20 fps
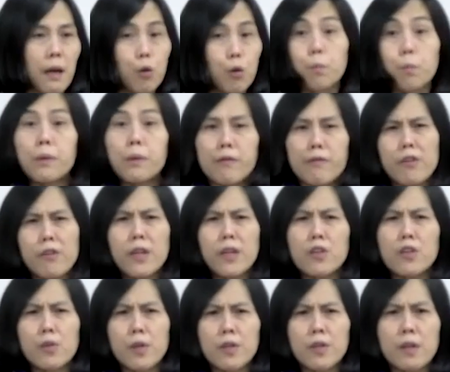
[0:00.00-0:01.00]
would be very
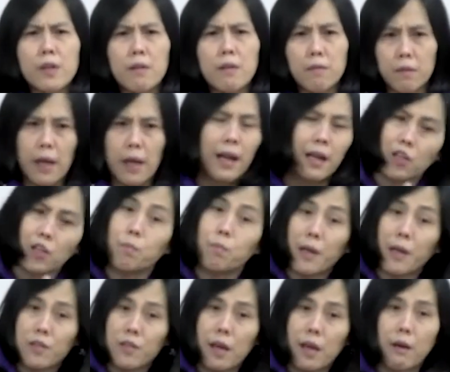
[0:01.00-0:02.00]
interested, at least
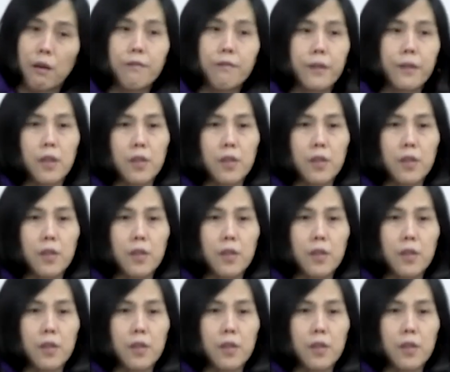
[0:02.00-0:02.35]
myself,